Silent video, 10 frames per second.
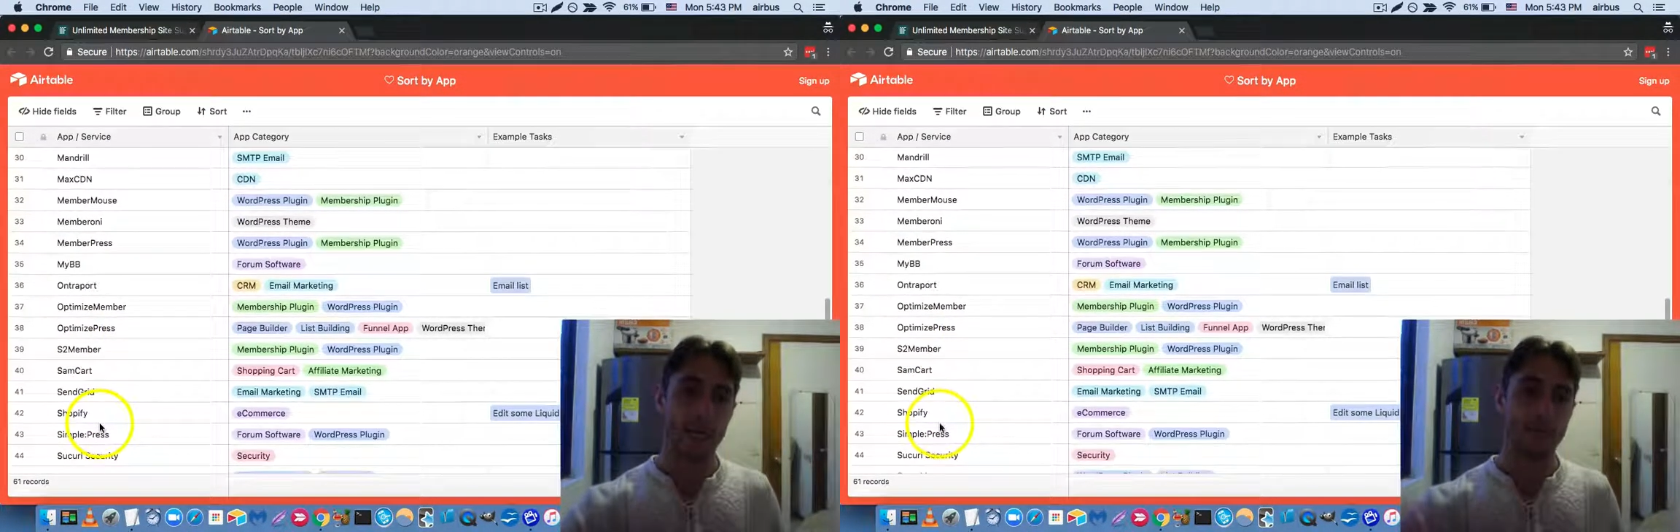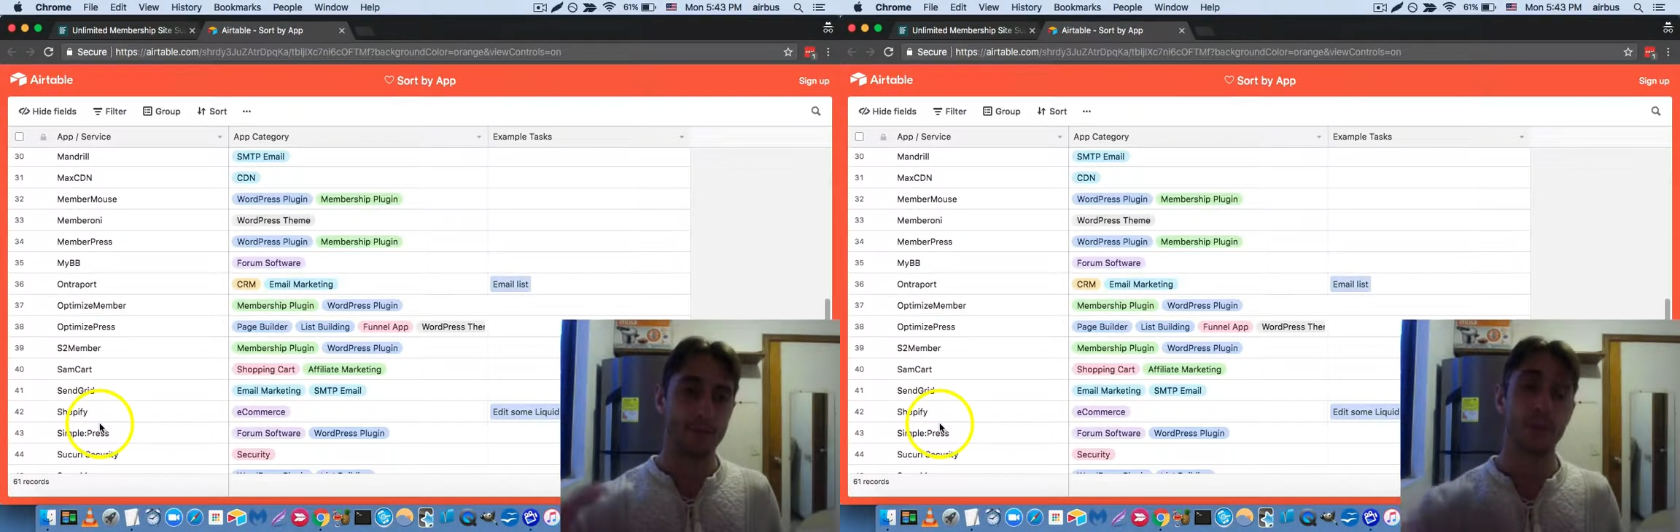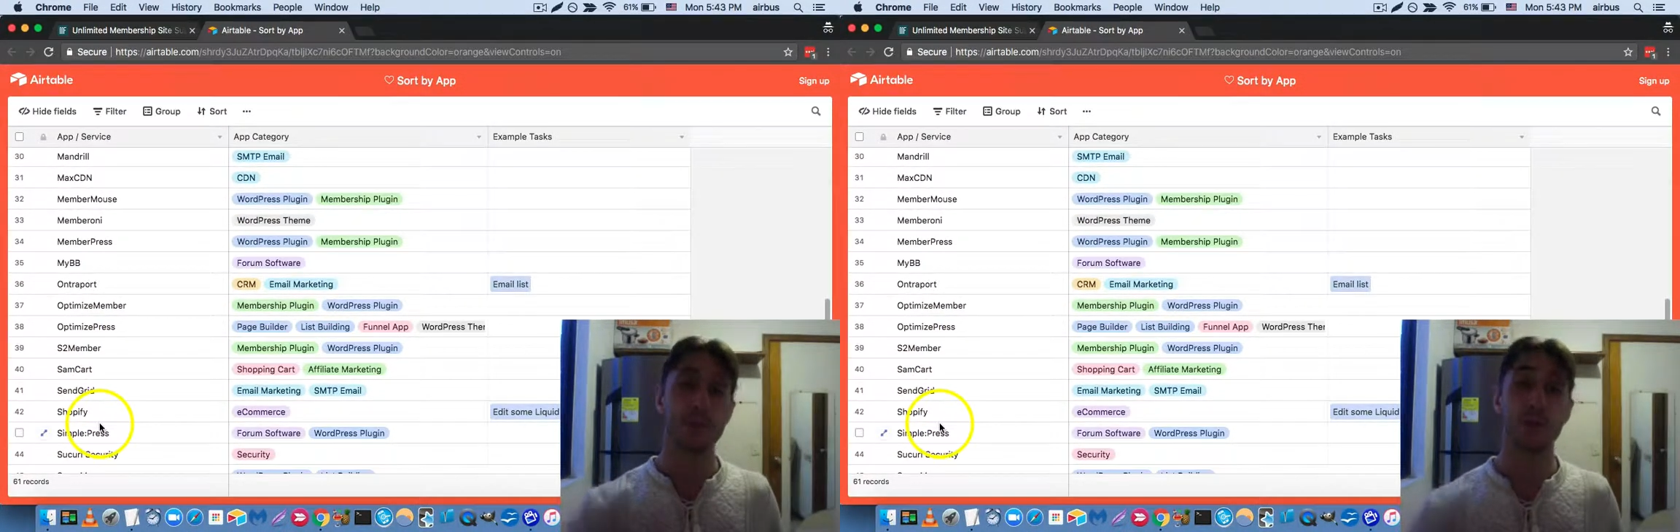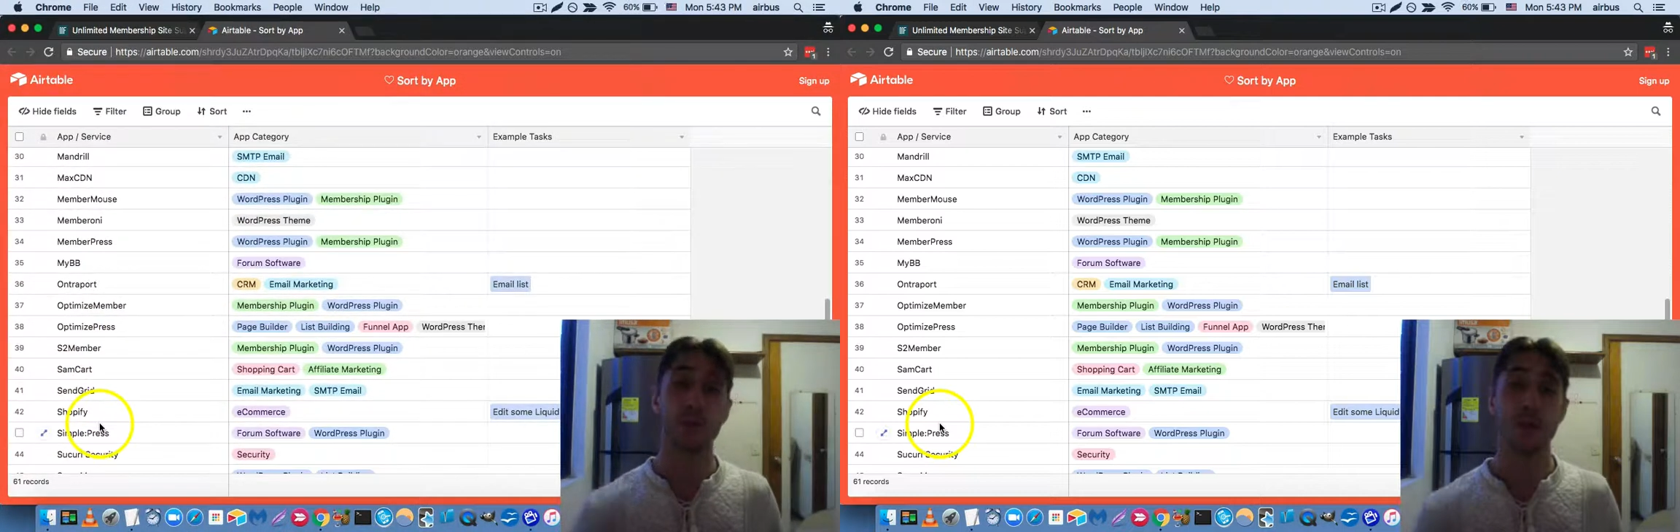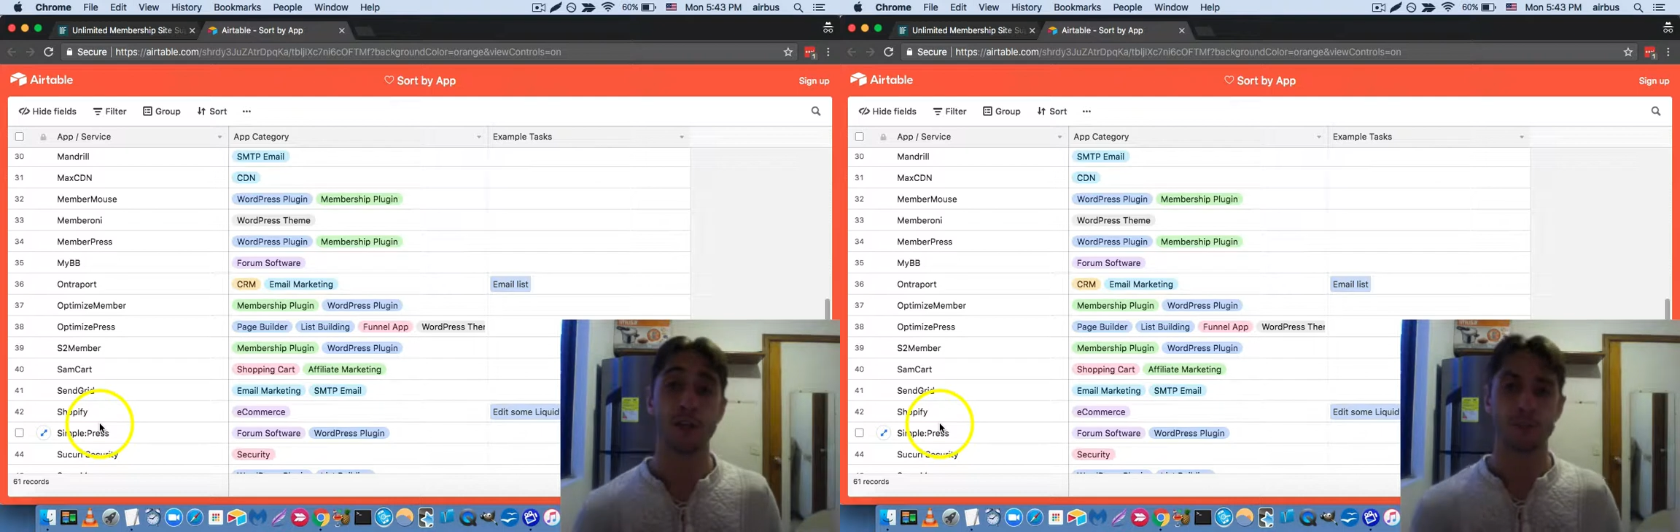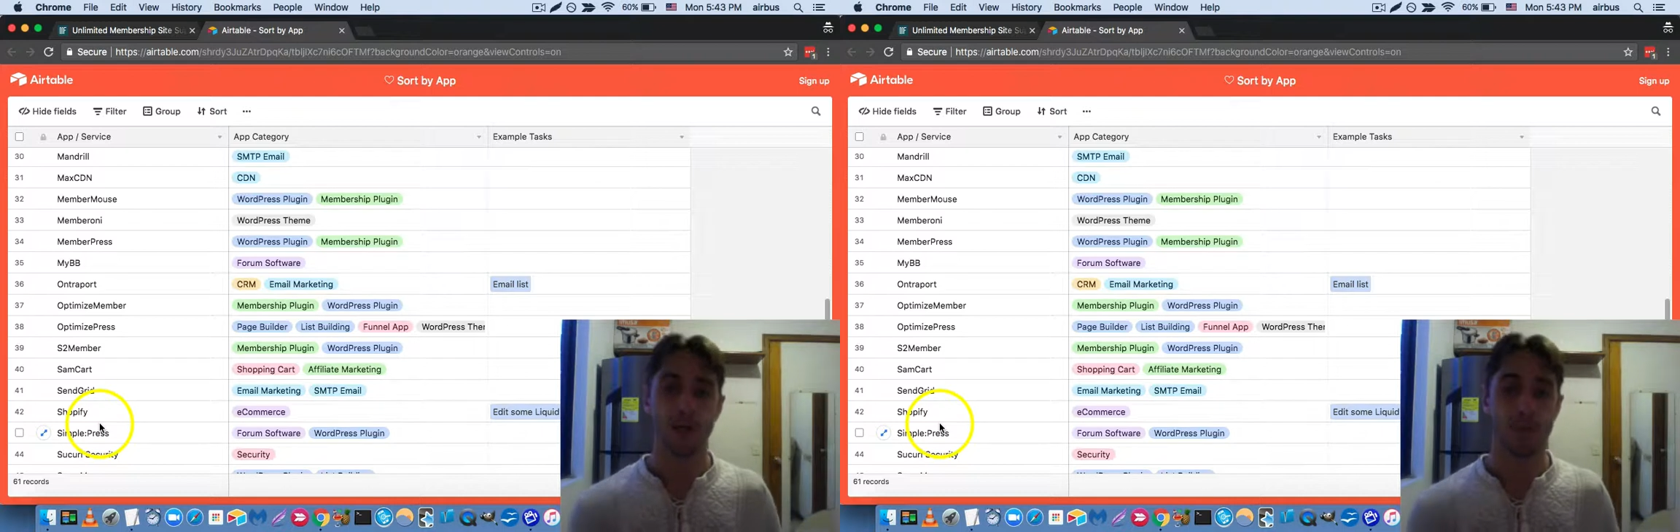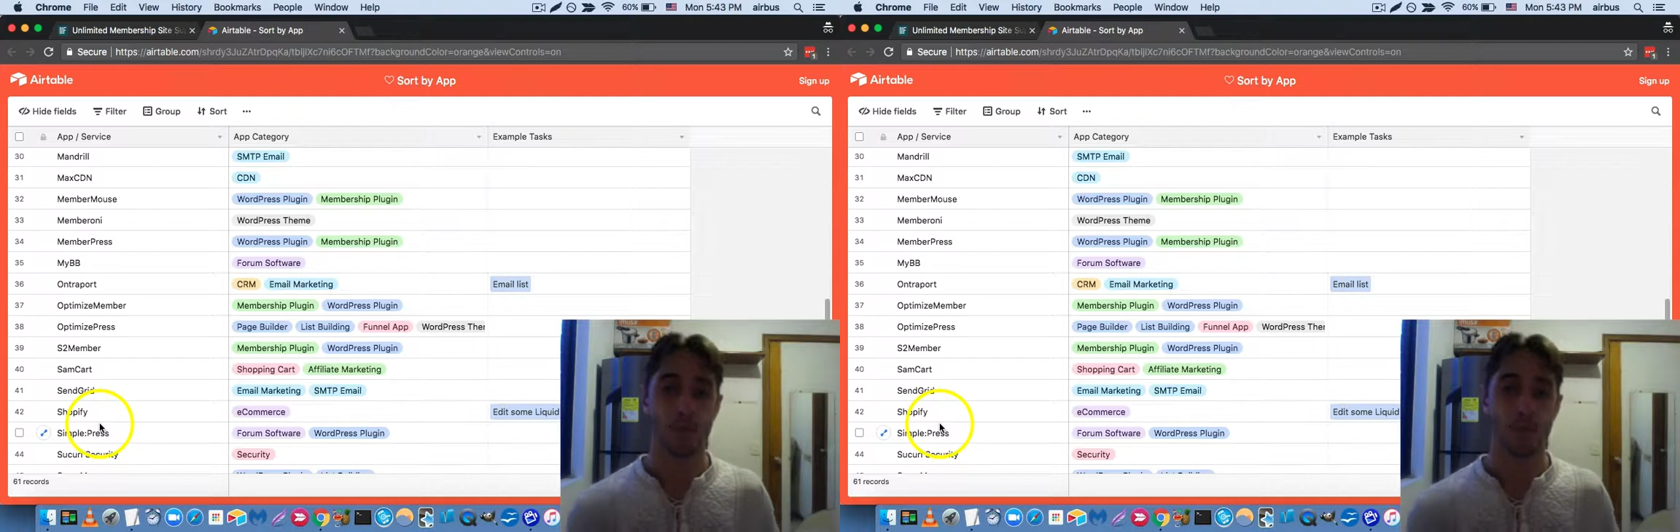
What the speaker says: Here's another great example.